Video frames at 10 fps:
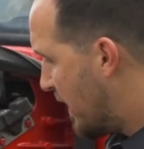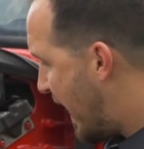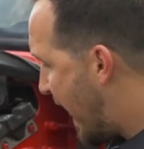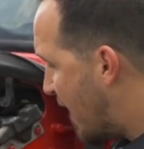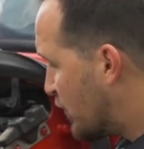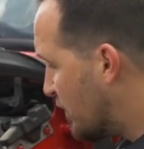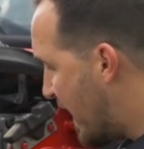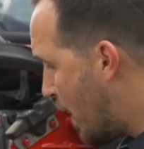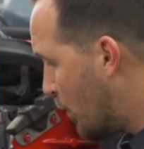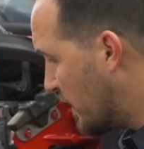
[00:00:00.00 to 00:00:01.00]
After
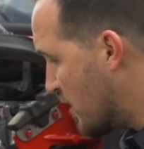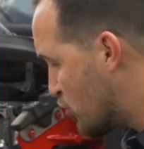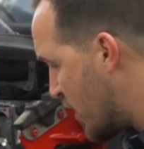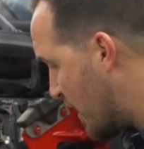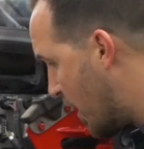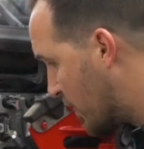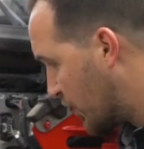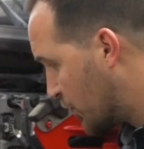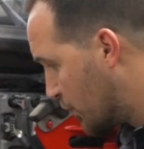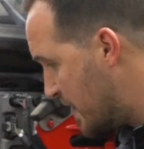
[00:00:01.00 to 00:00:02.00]
that, we're going to check our
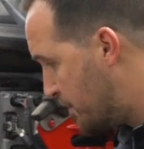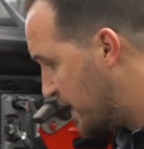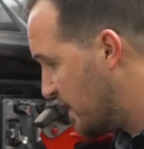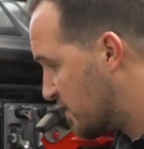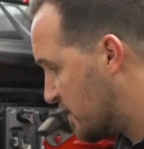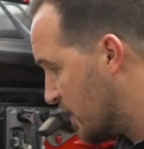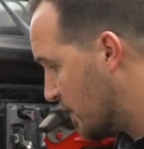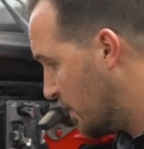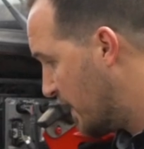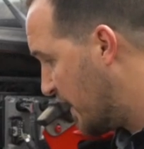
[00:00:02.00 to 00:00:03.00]
3-piece
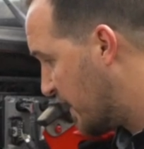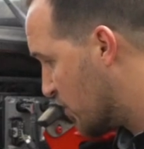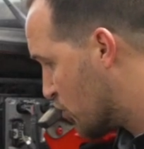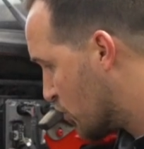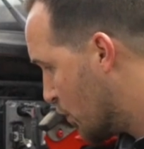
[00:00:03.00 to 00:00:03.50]
steering linkage,